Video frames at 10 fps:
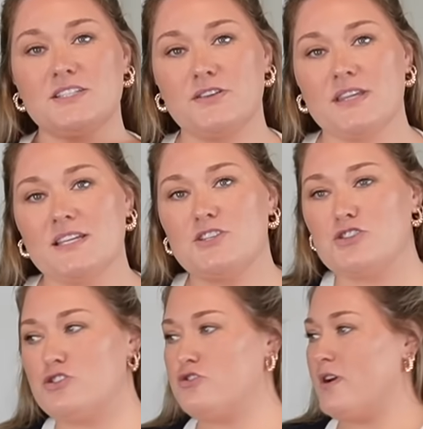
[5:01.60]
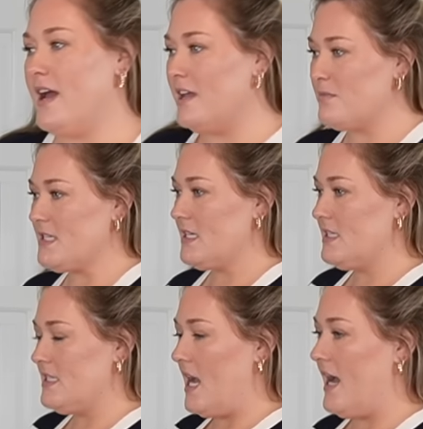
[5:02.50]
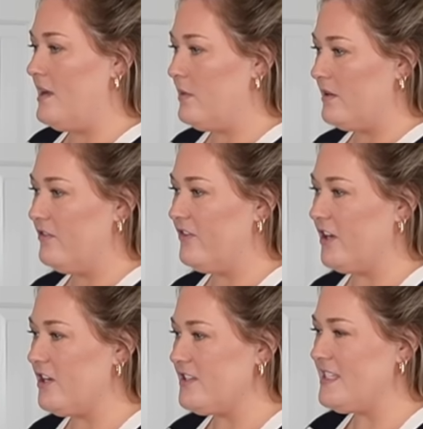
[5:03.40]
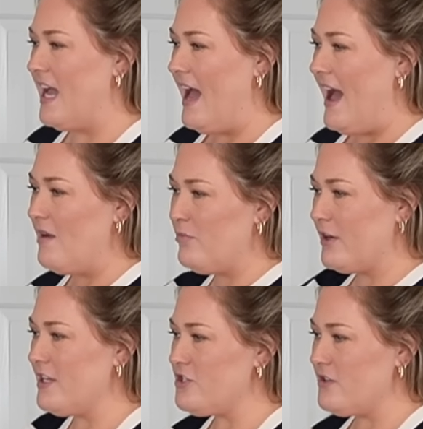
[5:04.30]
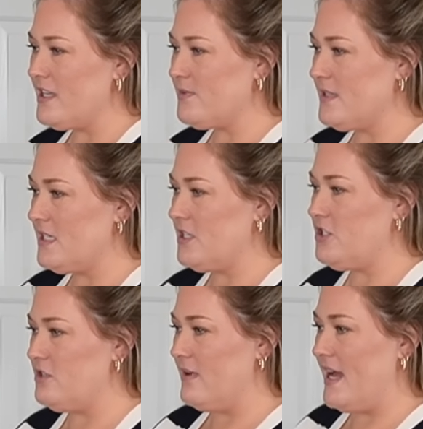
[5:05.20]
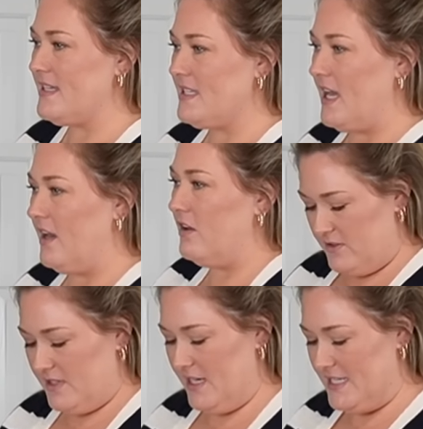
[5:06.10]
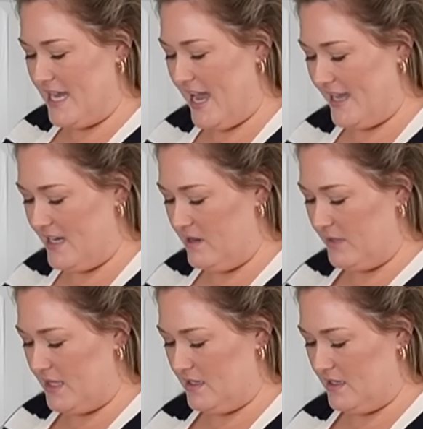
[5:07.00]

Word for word: do this striped tie one first. I'm pretty sure this one's in a 2XL. There's not a tag in it with